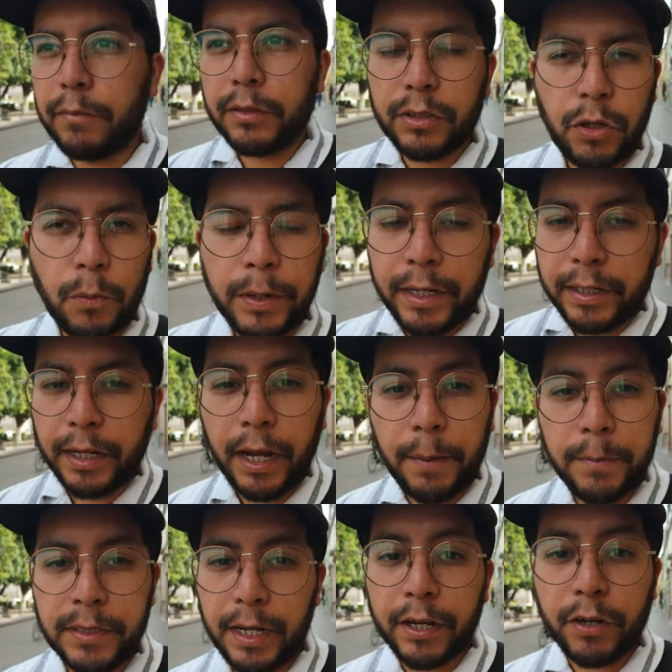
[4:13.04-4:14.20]
so many
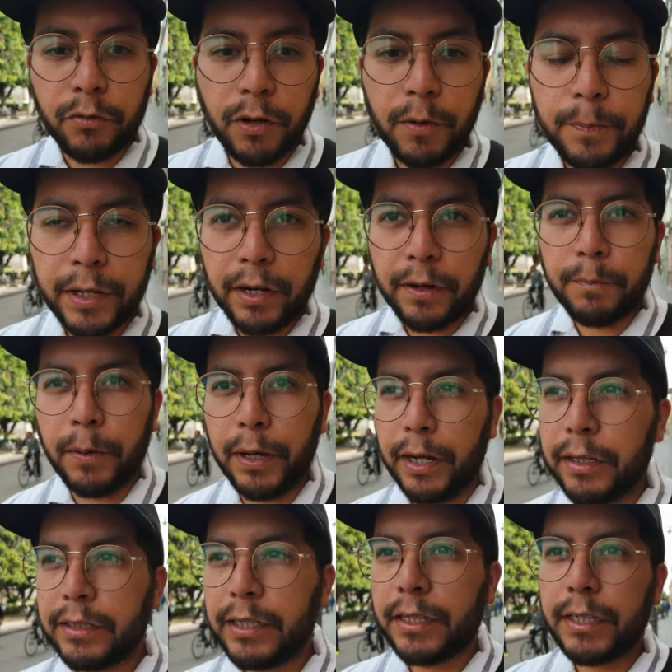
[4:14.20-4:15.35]
times and I grew up here,
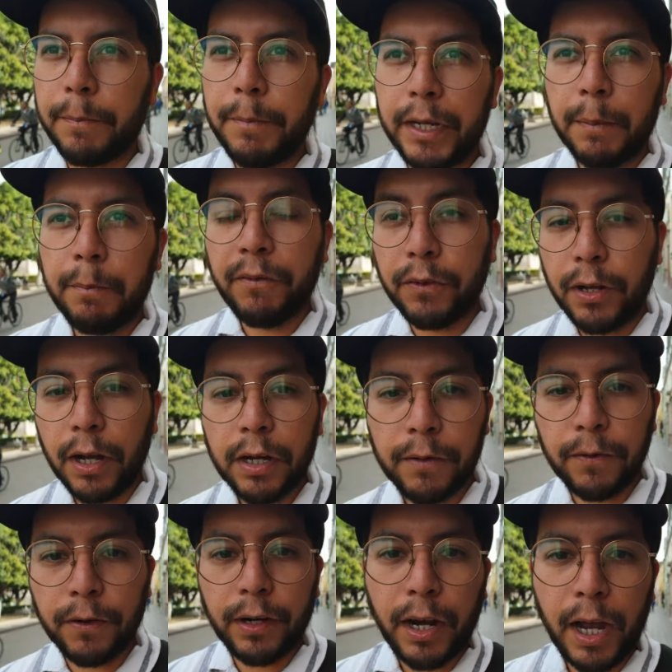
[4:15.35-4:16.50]
but since I became a
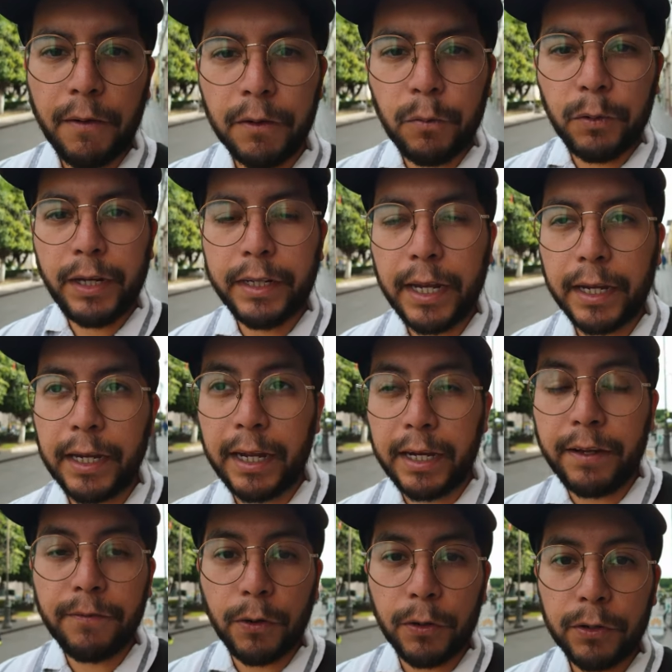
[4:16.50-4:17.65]
photographer, I haven't really taken
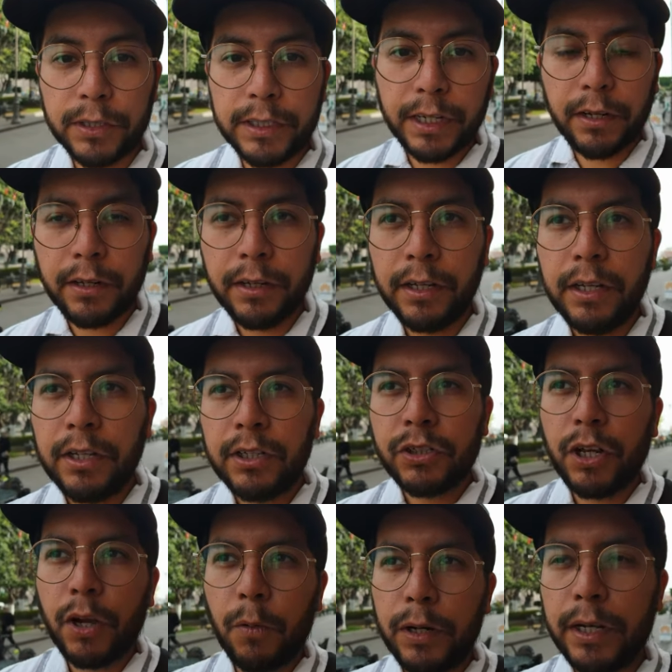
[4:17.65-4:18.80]
any photos here.
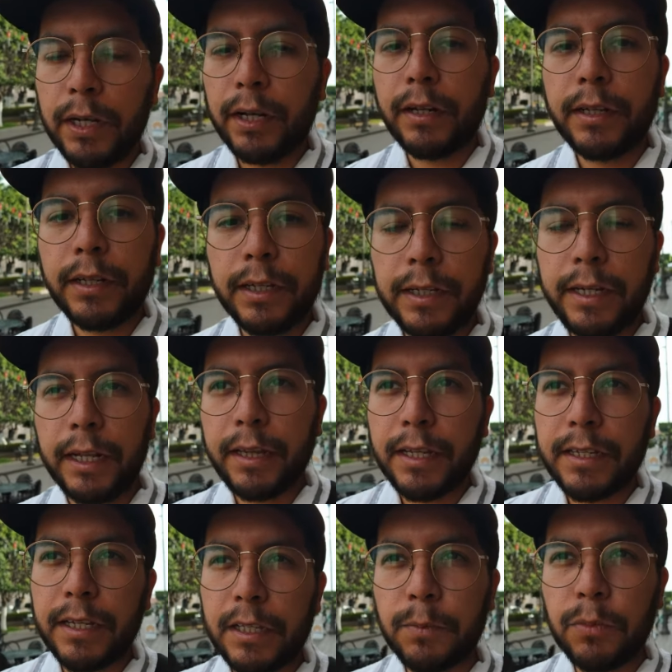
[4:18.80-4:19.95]
So I want to get
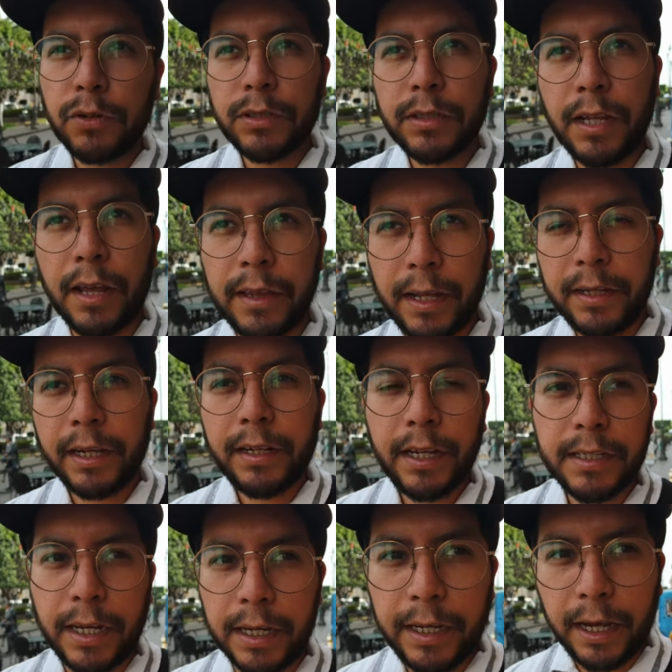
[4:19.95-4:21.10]
this as most authentically
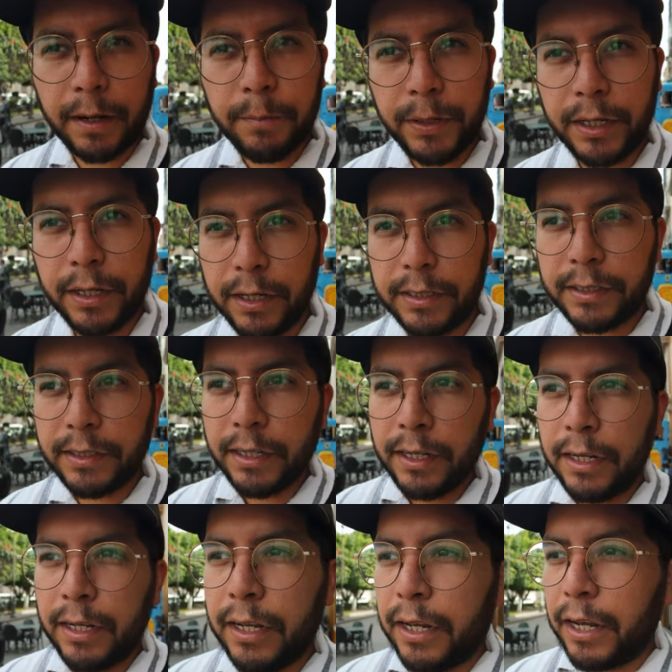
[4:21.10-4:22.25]
as I can because
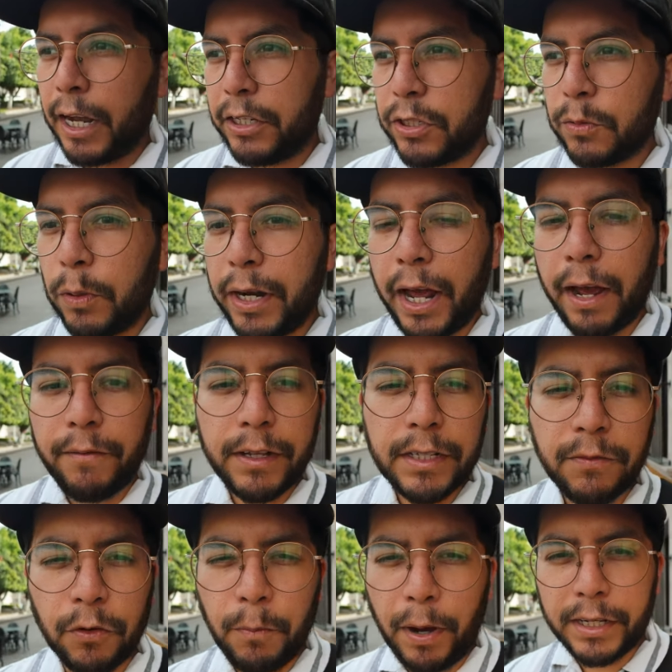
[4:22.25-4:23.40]
I just want to have this
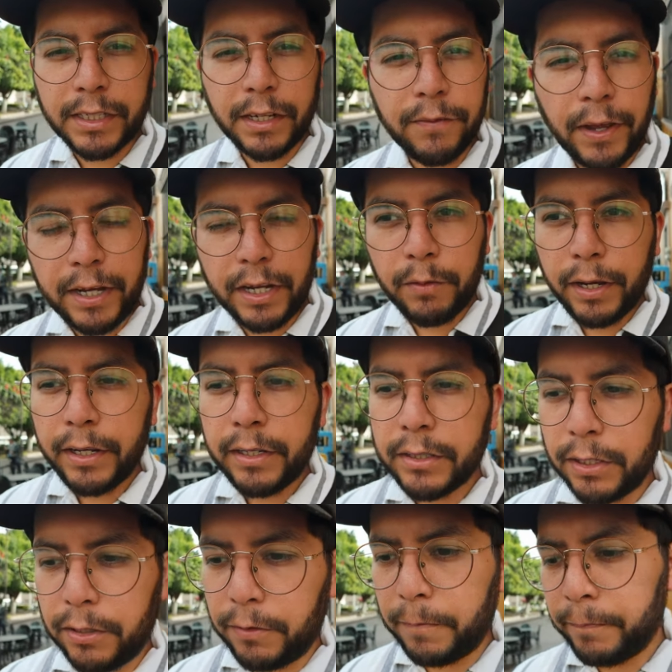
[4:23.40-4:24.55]
for myself anyway.
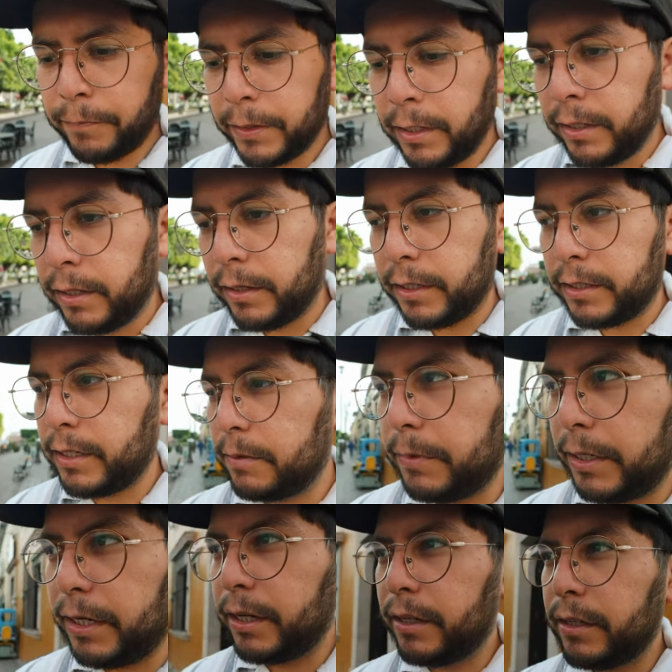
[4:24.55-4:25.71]
So this is
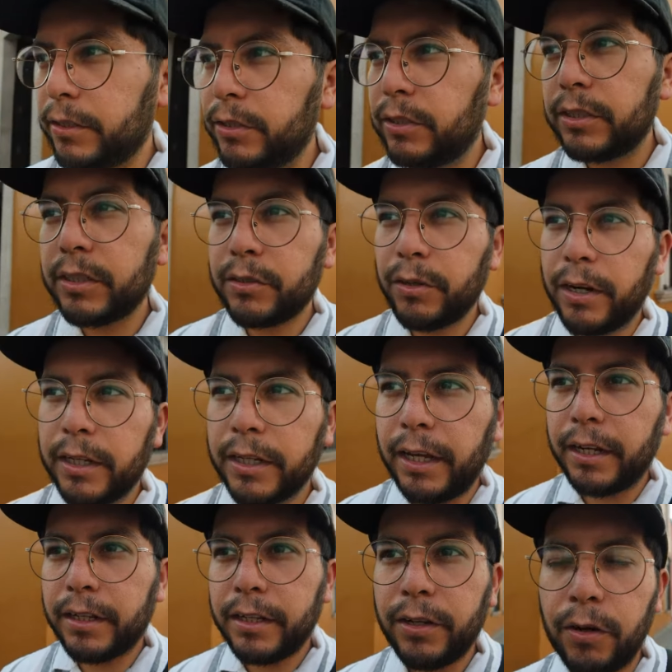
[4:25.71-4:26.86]
me just trying to
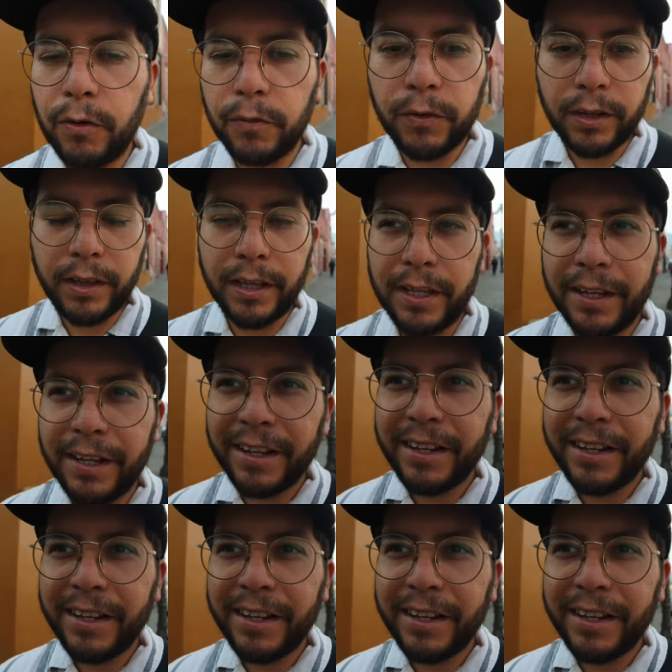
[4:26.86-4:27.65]
get over the,